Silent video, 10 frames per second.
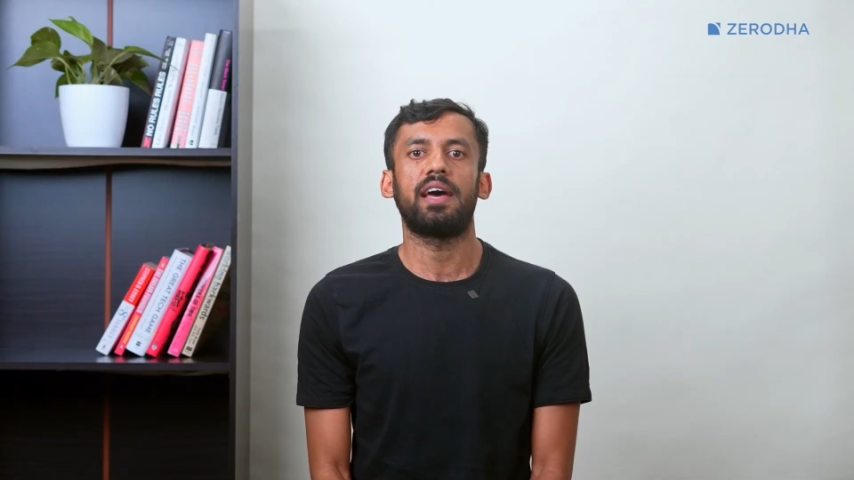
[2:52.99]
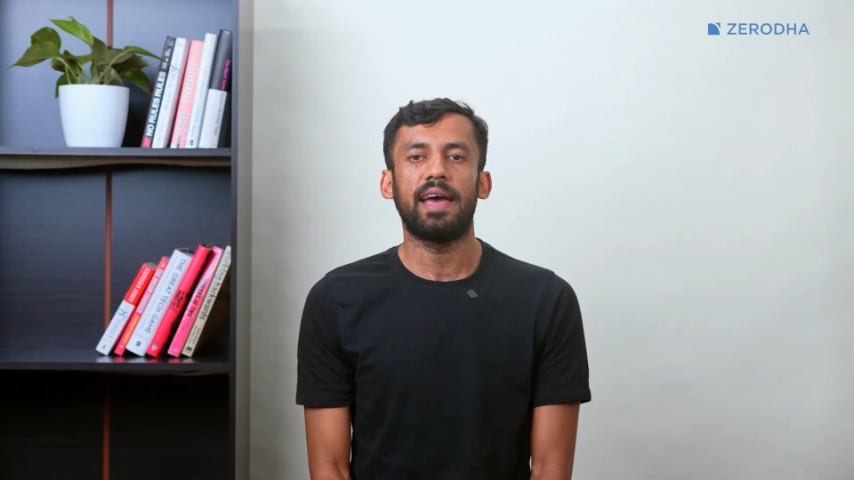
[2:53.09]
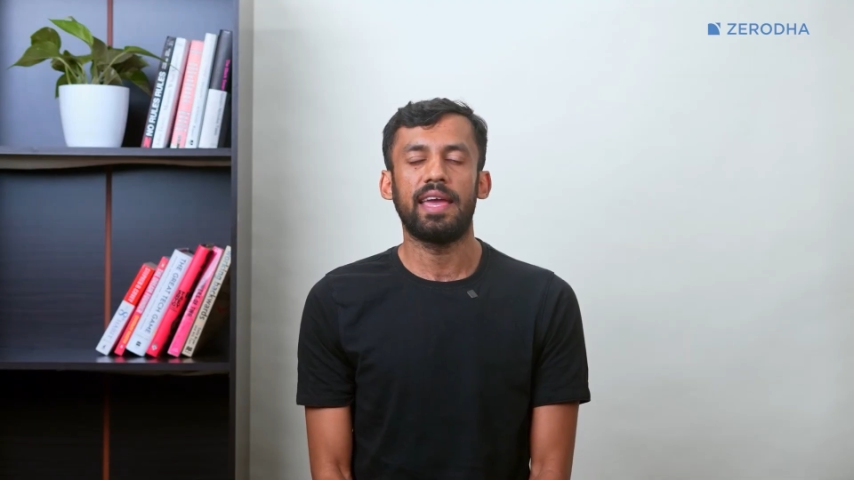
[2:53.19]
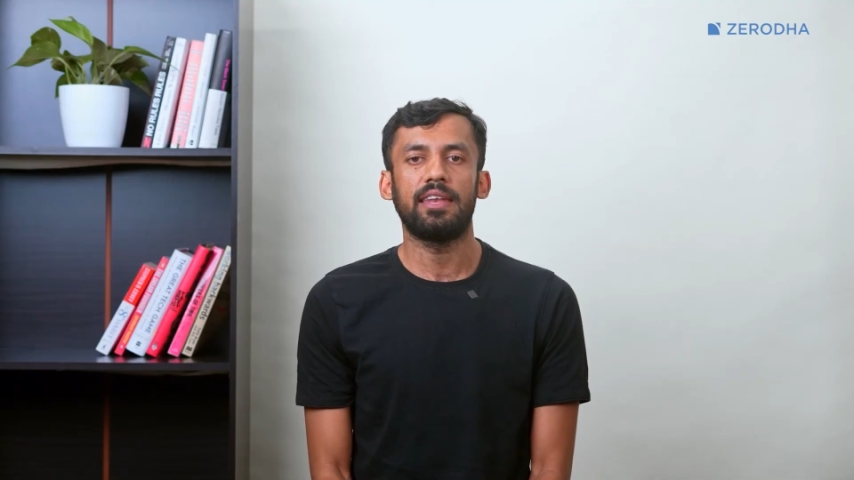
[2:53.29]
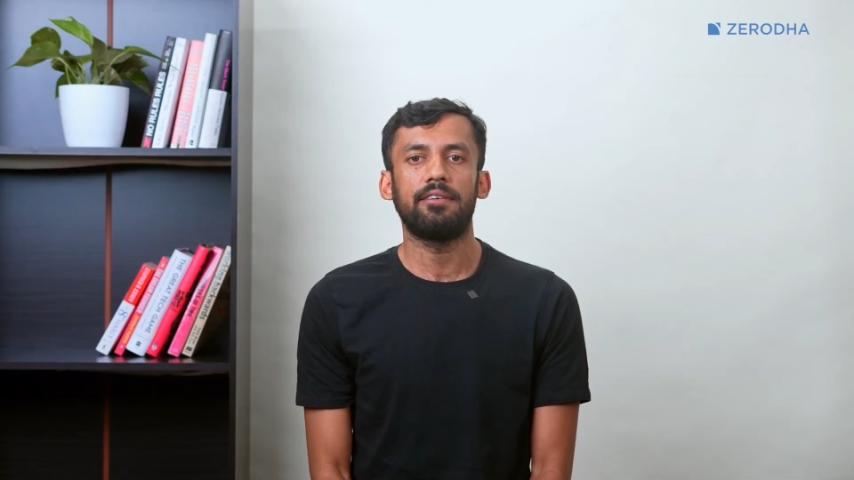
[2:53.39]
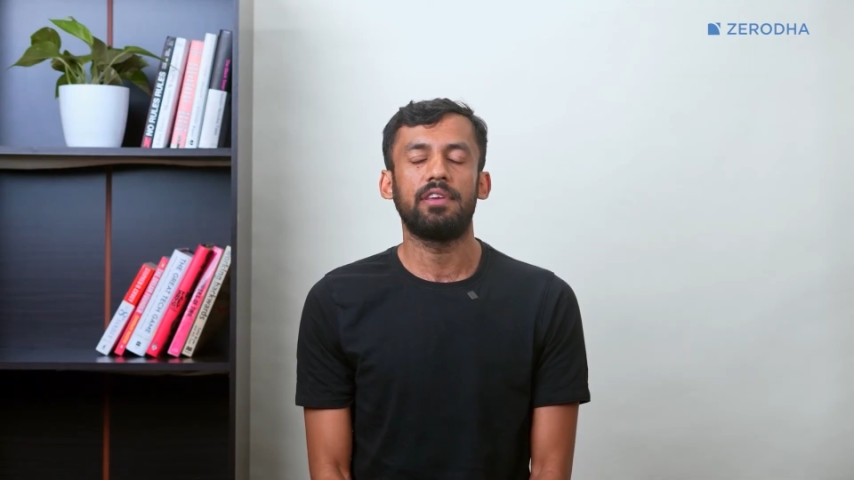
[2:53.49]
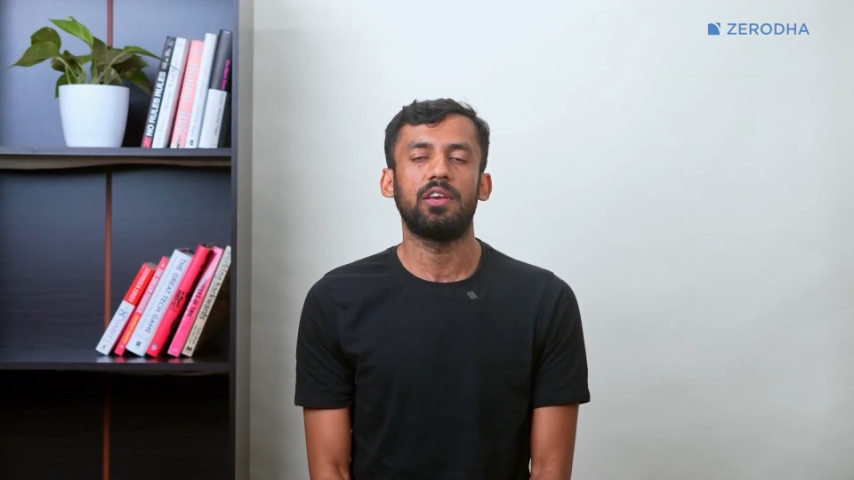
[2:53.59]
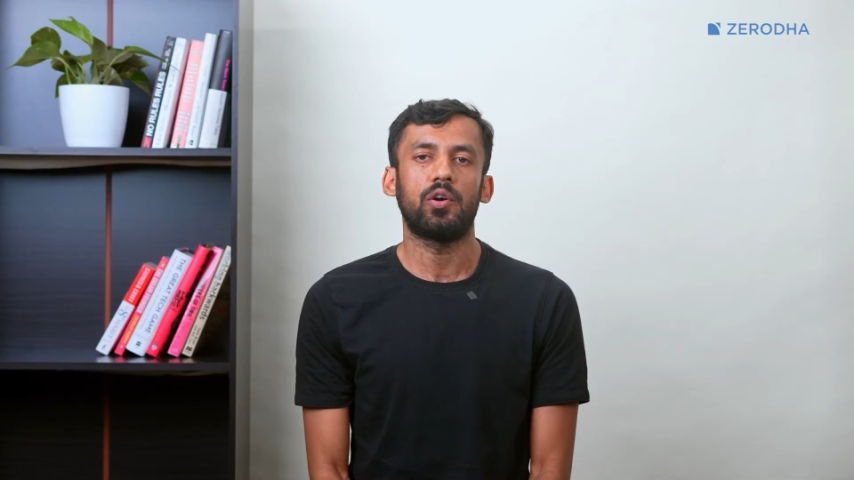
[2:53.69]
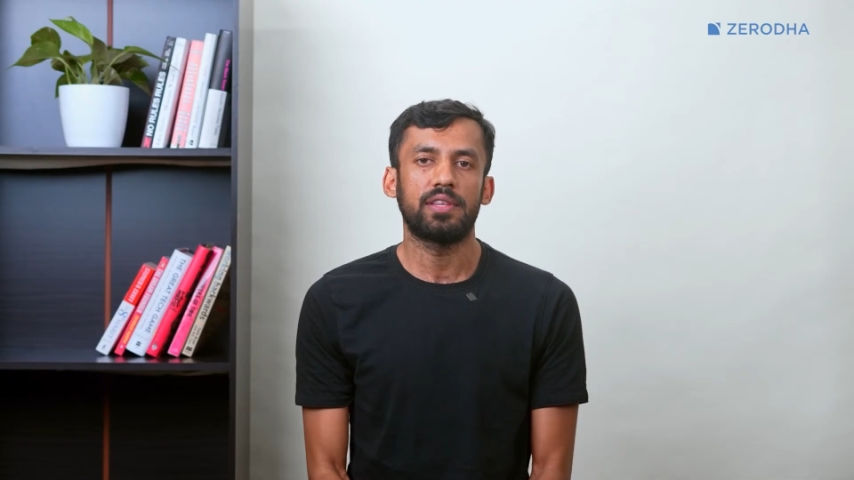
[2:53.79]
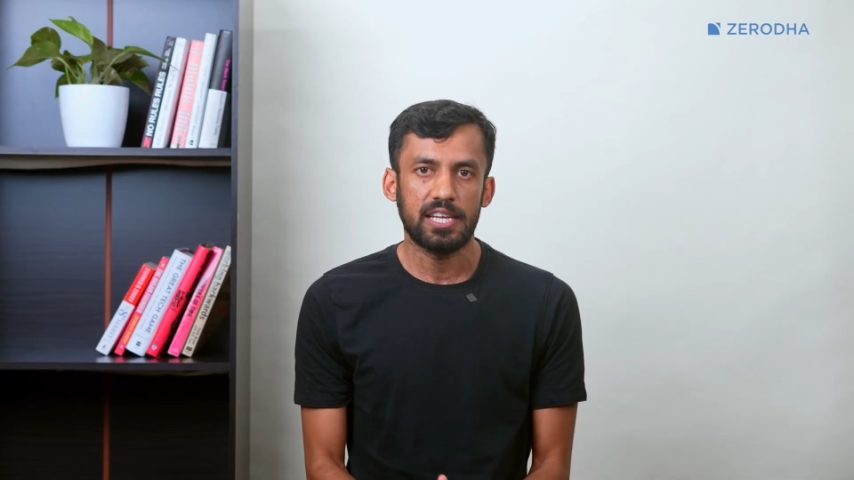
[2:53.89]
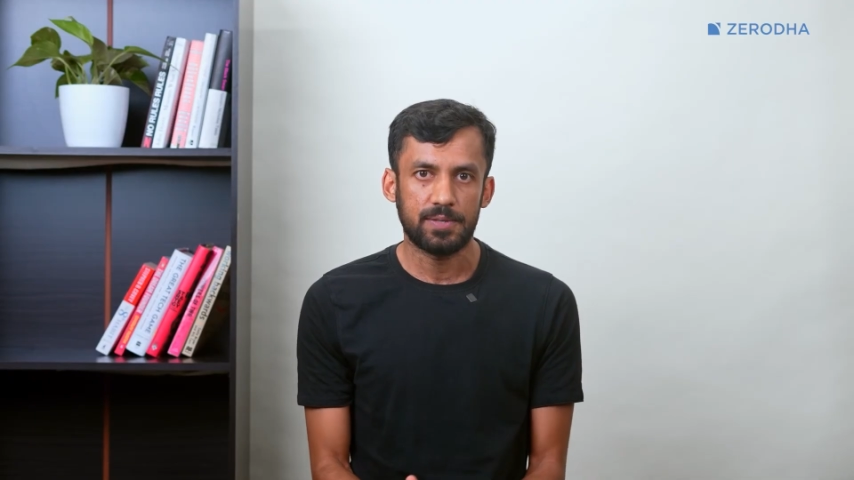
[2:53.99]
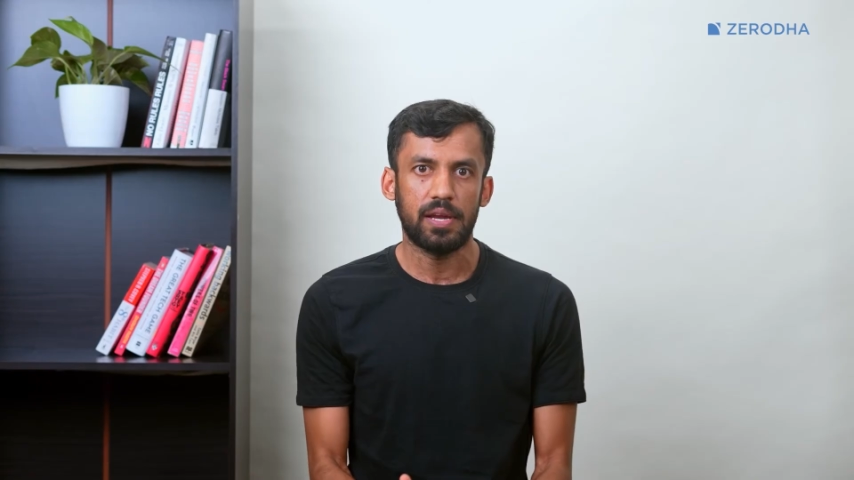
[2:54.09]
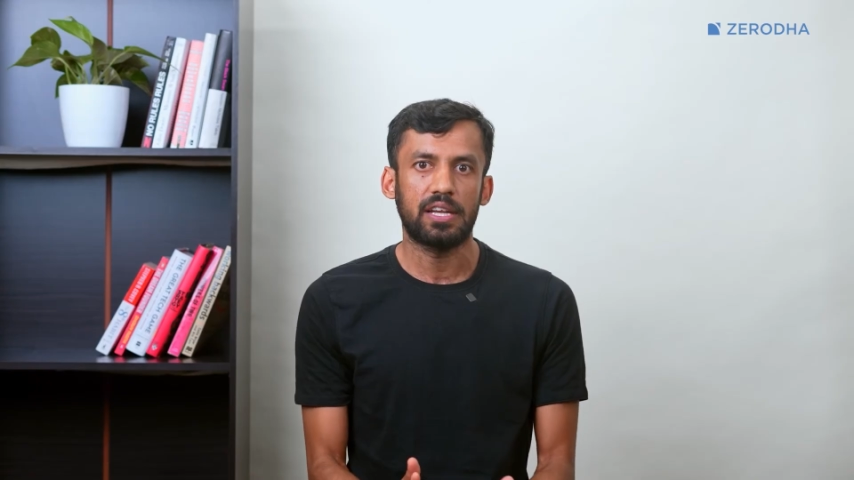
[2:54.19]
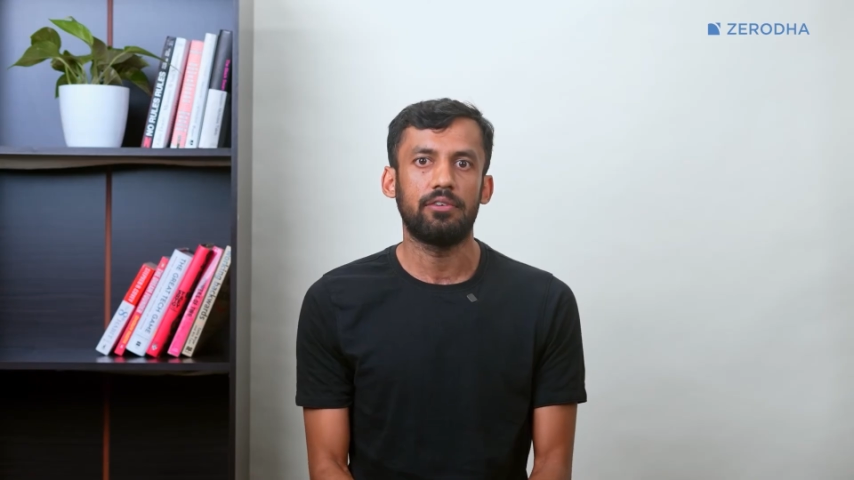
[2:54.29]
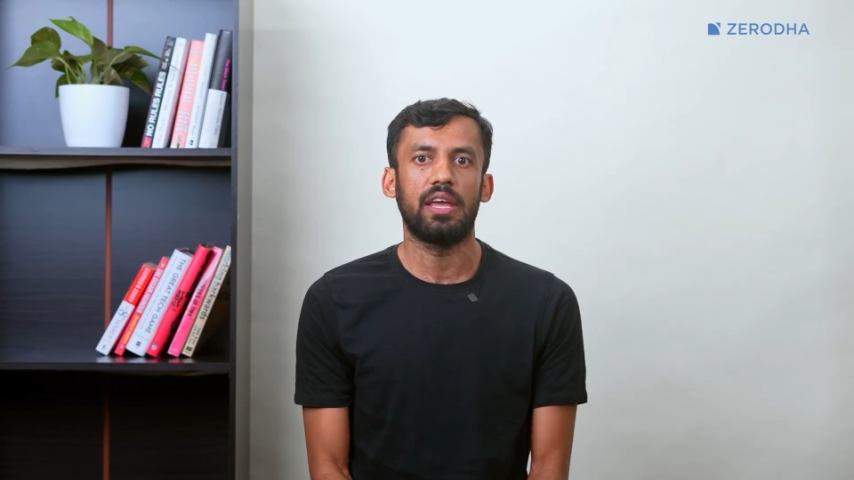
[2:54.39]
INAV on the
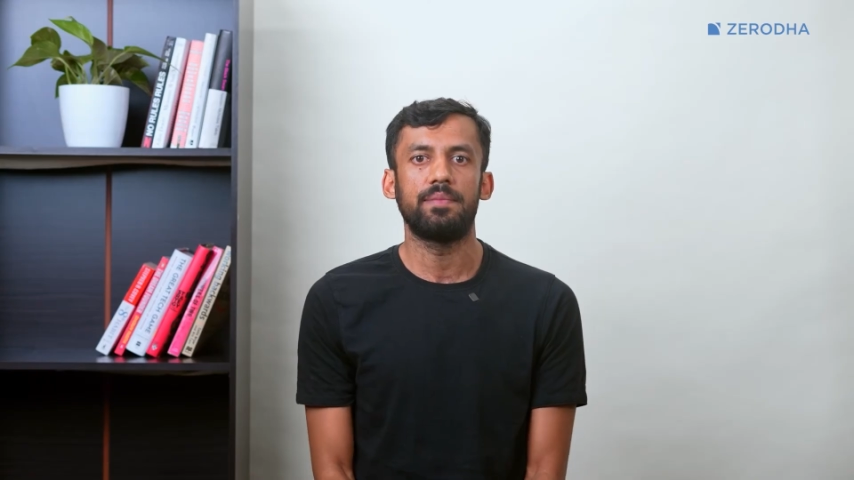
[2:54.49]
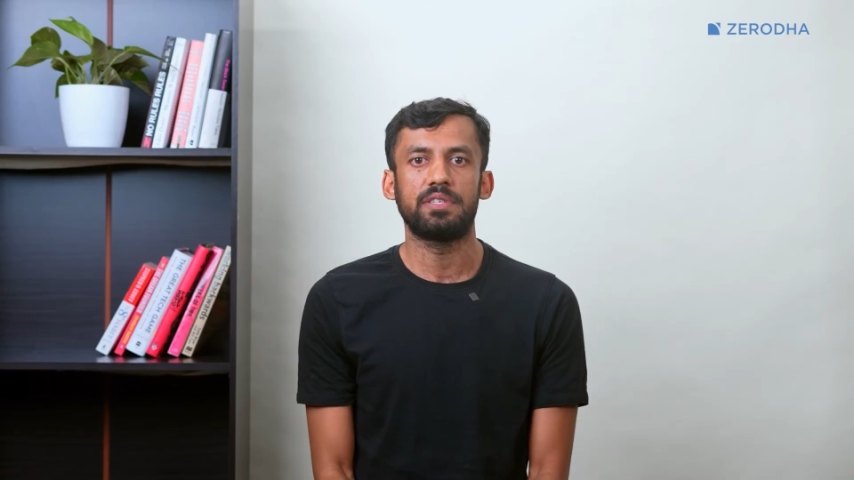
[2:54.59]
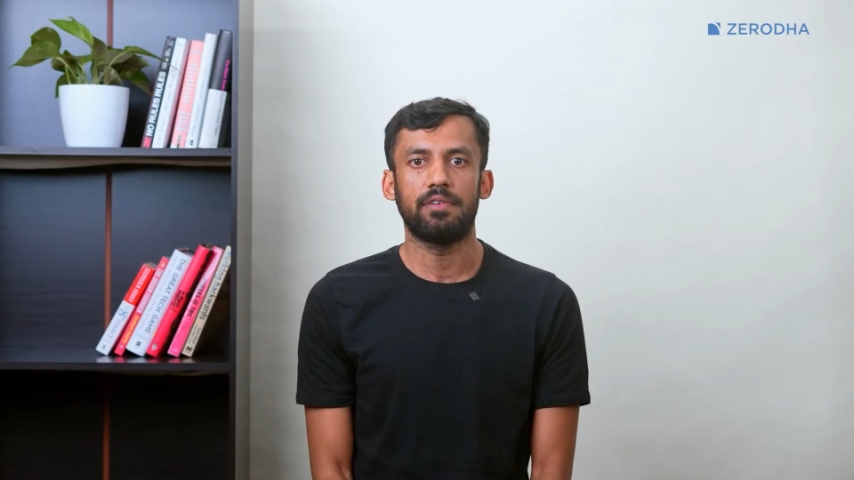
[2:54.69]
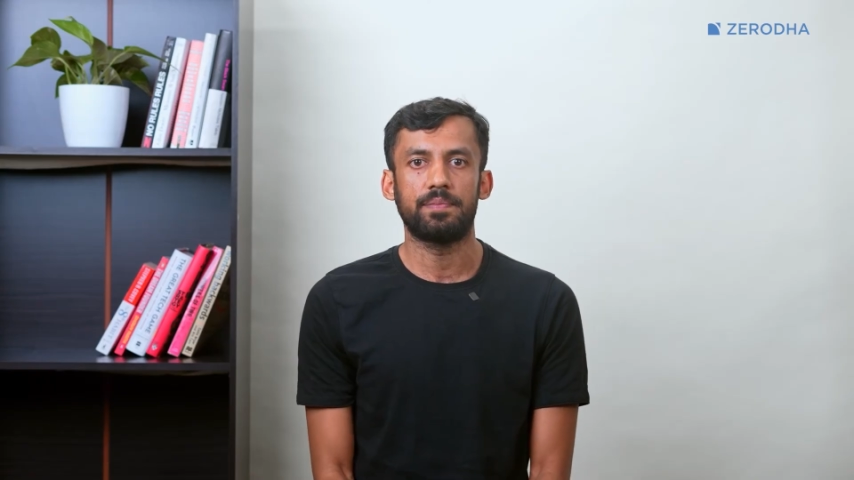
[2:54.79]
respective AMC